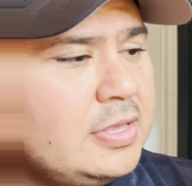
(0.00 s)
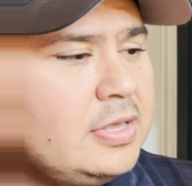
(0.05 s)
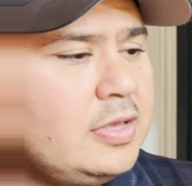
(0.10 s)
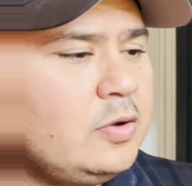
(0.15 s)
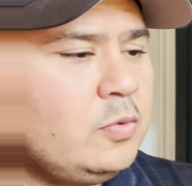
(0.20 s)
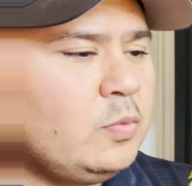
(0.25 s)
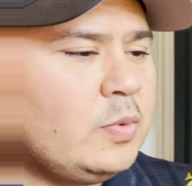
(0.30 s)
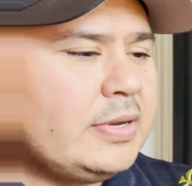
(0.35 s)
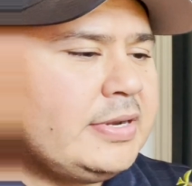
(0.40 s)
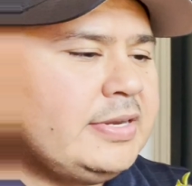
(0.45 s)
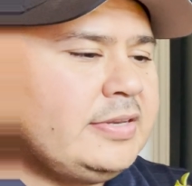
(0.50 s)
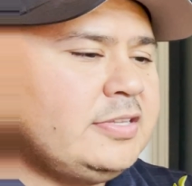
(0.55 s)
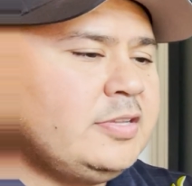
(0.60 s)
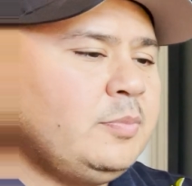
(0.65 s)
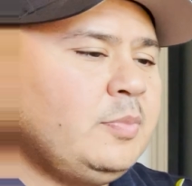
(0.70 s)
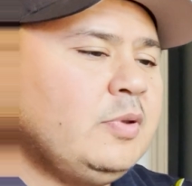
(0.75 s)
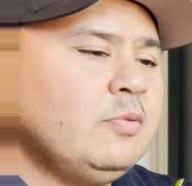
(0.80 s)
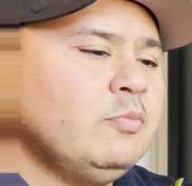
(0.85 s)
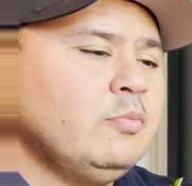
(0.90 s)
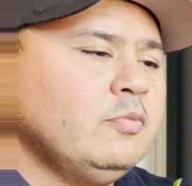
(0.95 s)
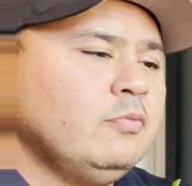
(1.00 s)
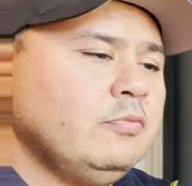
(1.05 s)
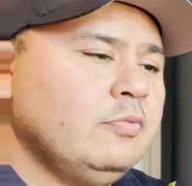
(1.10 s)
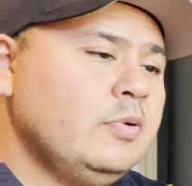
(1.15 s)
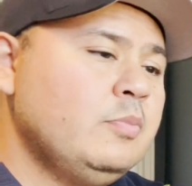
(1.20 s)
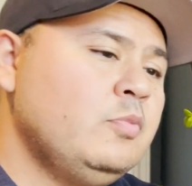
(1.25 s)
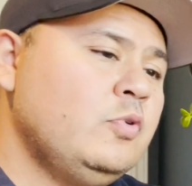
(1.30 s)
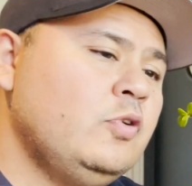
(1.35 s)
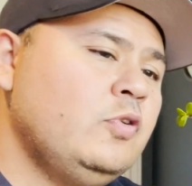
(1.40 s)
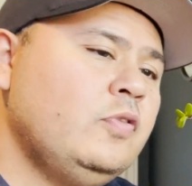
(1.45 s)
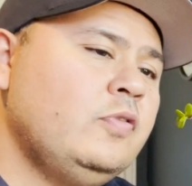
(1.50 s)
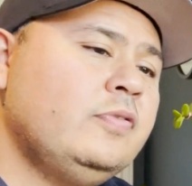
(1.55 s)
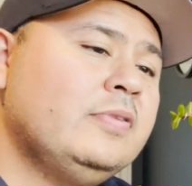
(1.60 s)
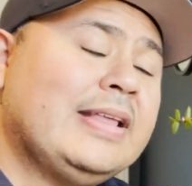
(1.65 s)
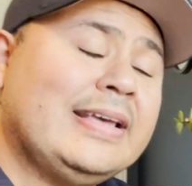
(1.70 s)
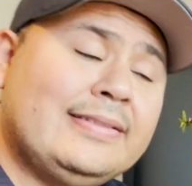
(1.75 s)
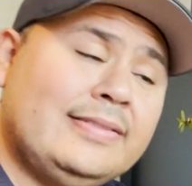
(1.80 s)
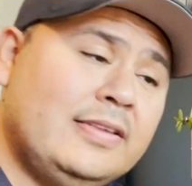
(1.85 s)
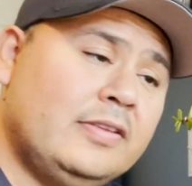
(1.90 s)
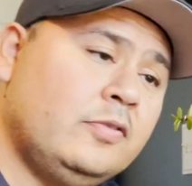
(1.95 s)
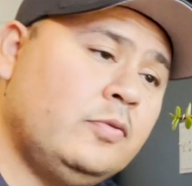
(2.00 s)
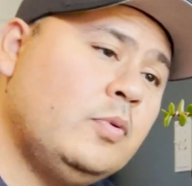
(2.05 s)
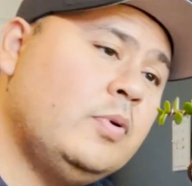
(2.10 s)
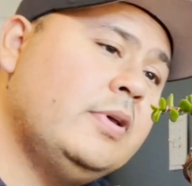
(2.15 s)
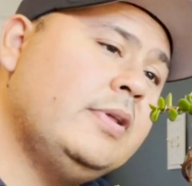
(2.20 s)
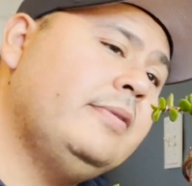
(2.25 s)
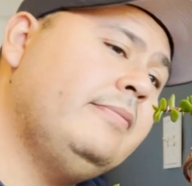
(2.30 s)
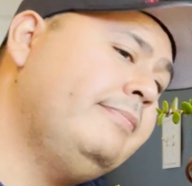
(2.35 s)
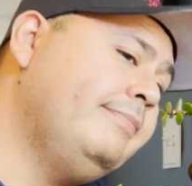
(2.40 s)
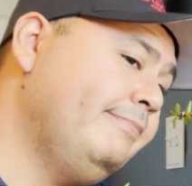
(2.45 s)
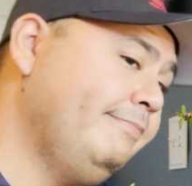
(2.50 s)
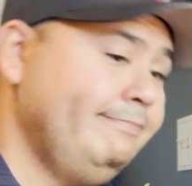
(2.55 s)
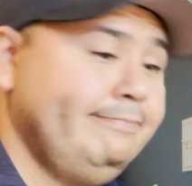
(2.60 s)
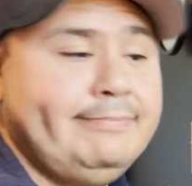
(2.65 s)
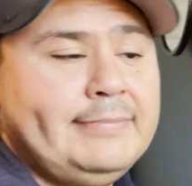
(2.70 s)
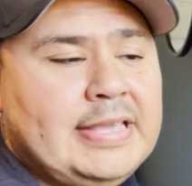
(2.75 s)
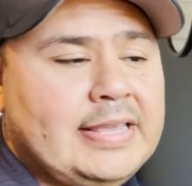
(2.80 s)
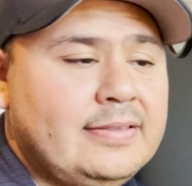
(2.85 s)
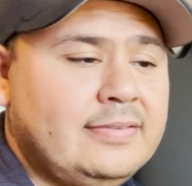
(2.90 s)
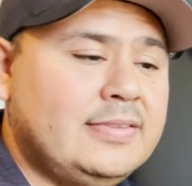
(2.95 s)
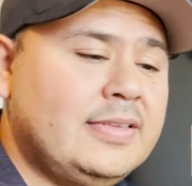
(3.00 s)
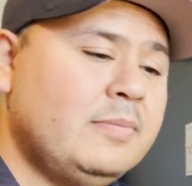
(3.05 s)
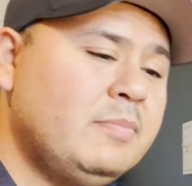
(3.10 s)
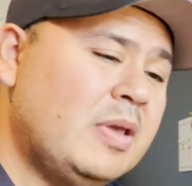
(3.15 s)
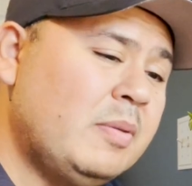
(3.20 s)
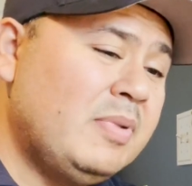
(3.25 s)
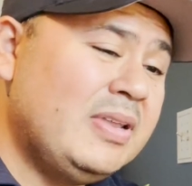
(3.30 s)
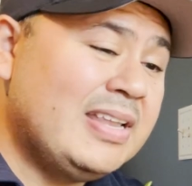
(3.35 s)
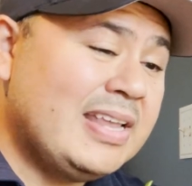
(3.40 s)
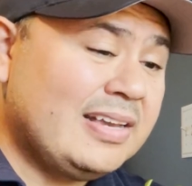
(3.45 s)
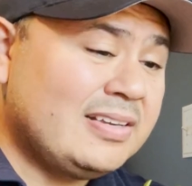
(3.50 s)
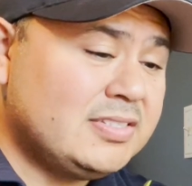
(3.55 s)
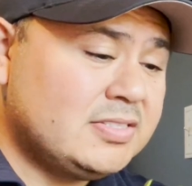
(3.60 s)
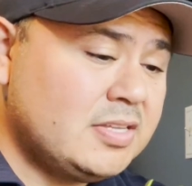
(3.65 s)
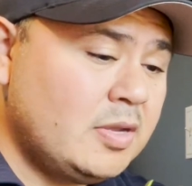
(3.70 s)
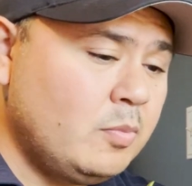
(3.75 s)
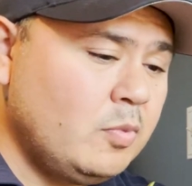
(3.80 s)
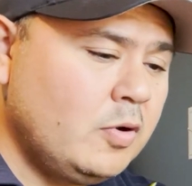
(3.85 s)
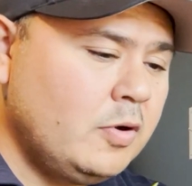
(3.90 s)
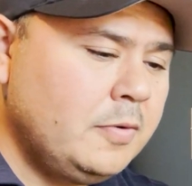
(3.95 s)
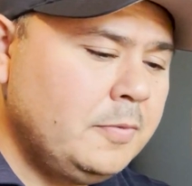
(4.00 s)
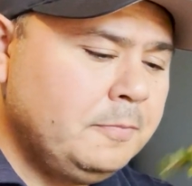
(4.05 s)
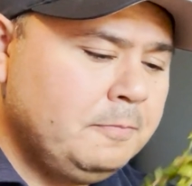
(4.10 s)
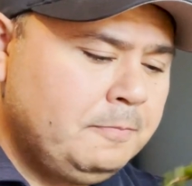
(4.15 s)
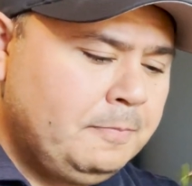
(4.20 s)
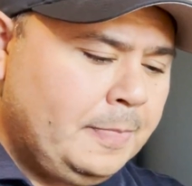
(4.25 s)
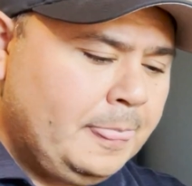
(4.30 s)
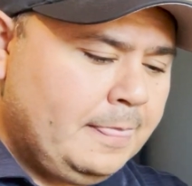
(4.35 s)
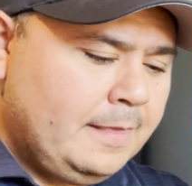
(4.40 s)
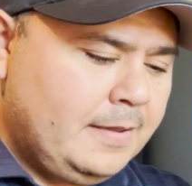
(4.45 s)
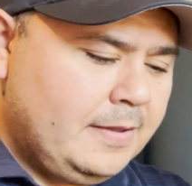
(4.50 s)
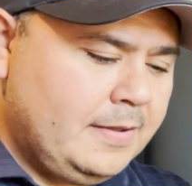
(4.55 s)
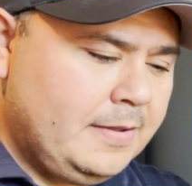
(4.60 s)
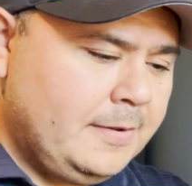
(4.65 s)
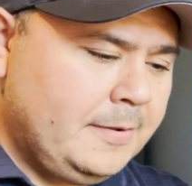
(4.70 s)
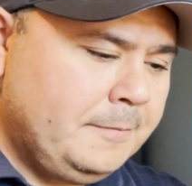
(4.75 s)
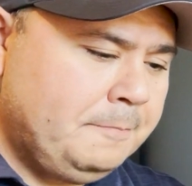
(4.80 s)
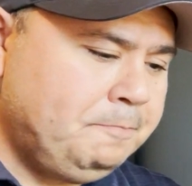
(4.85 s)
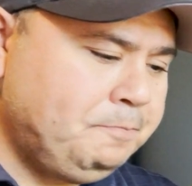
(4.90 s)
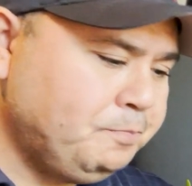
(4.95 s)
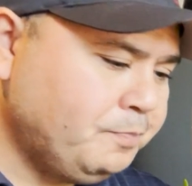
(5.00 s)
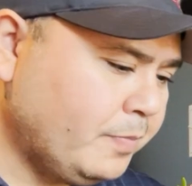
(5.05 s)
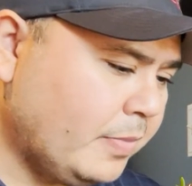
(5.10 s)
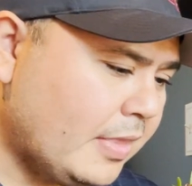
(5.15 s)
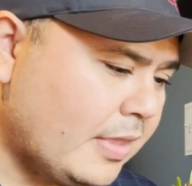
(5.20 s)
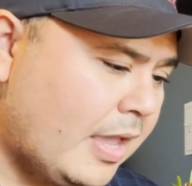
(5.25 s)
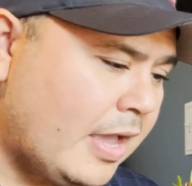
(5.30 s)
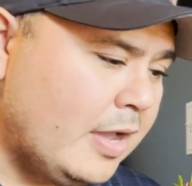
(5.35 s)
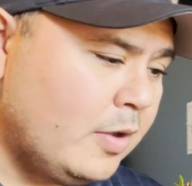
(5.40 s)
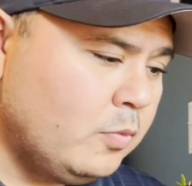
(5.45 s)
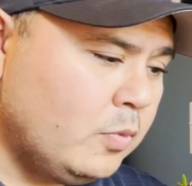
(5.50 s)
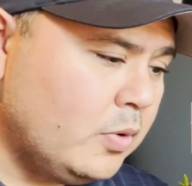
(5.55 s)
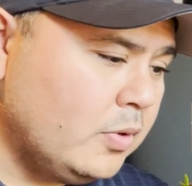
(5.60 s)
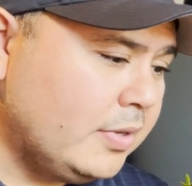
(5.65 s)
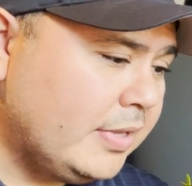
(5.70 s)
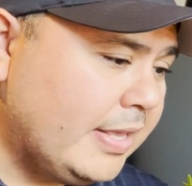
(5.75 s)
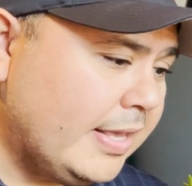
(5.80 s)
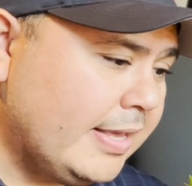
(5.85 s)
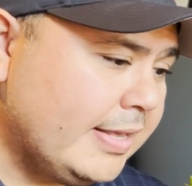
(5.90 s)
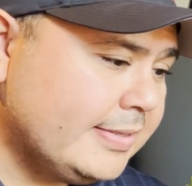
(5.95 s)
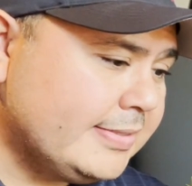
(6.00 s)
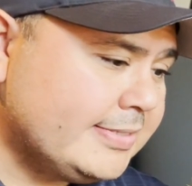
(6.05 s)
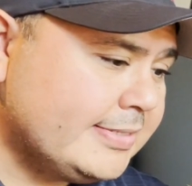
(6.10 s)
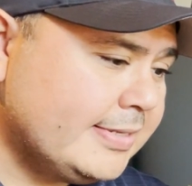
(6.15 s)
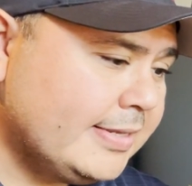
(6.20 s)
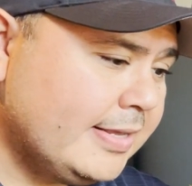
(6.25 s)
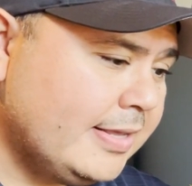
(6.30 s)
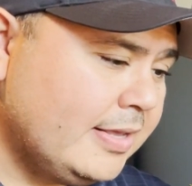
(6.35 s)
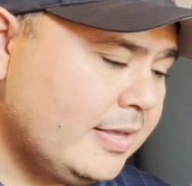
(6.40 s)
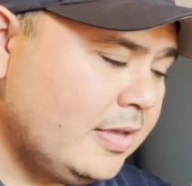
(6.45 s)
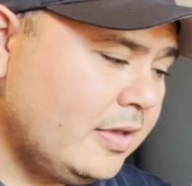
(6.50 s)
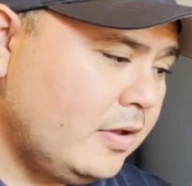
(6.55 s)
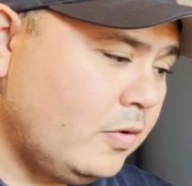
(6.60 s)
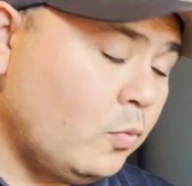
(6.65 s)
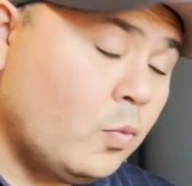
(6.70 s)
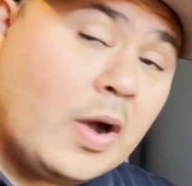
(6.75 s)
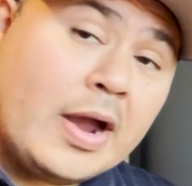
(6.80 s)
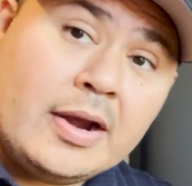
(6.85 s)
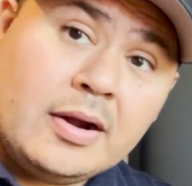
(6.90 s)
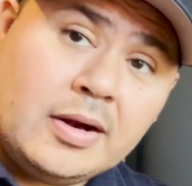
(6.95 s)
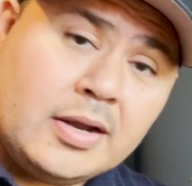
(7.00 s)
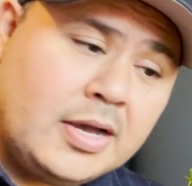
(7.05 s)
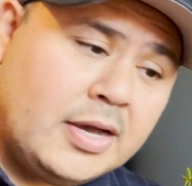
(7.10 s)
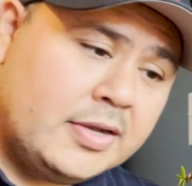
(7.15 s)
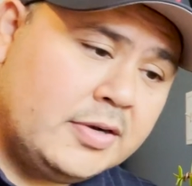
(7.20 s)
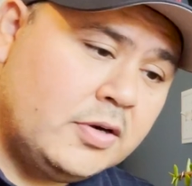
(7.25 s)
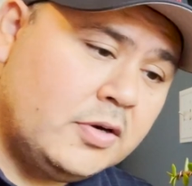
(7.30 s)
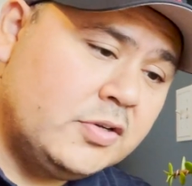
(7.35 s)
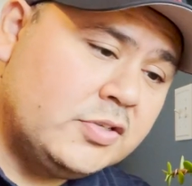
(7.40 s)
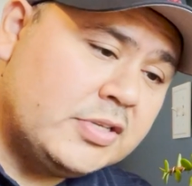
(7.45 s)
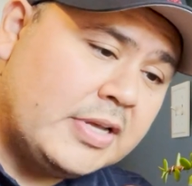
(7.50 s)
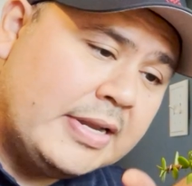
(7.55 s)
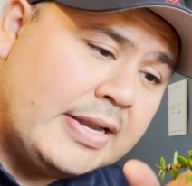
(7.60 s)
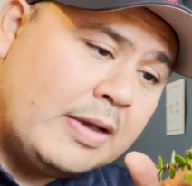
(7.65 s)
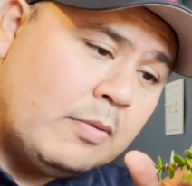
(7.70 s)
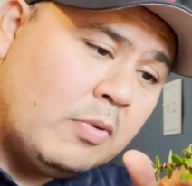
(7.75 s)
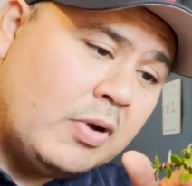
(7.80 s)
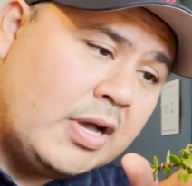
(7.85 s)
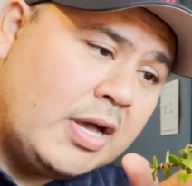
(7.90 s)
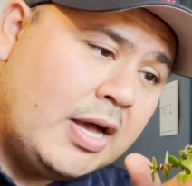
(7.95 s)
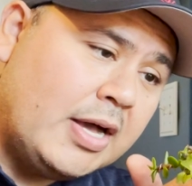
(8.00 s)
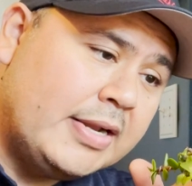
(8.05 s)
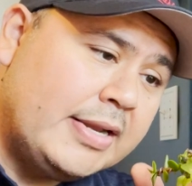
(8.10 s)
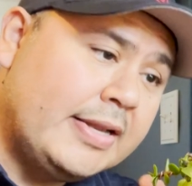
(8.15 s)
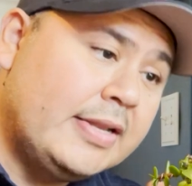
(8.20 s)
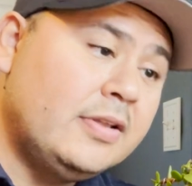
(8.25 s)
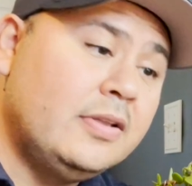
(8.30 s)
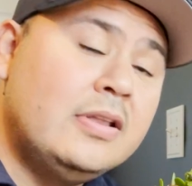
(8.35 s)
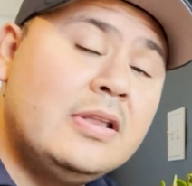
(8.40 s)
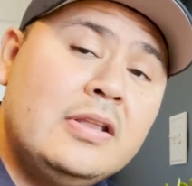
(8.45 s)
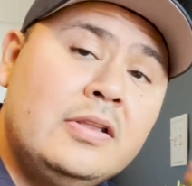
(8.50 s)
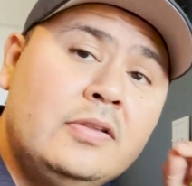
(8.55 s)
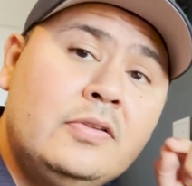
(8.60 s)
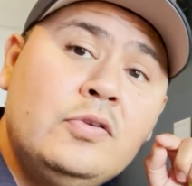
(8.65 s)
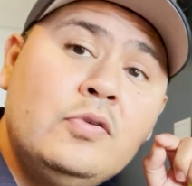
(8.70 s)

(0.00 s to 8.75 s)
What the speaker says: ready to be removed, like this one, like I said, maybe next summer, I will get wire cutters and I will cut it.